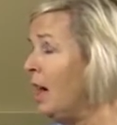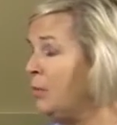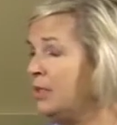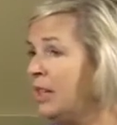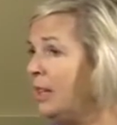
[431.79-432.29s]

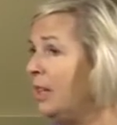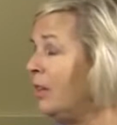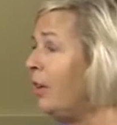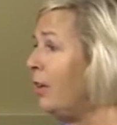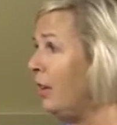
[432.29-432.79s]
I was standing
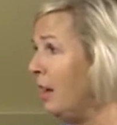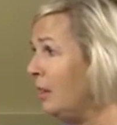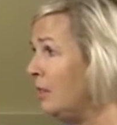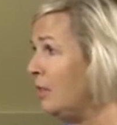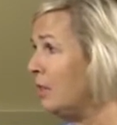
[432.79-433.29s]
in a
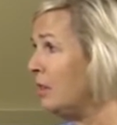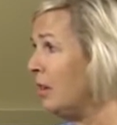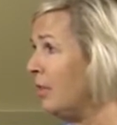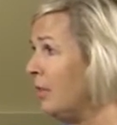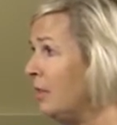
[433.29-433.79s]

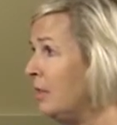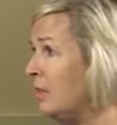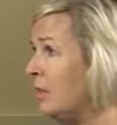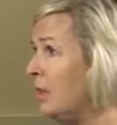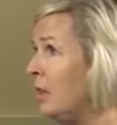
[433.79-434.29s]
cardiologist's
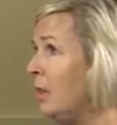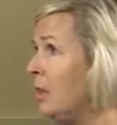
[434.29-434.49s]
office.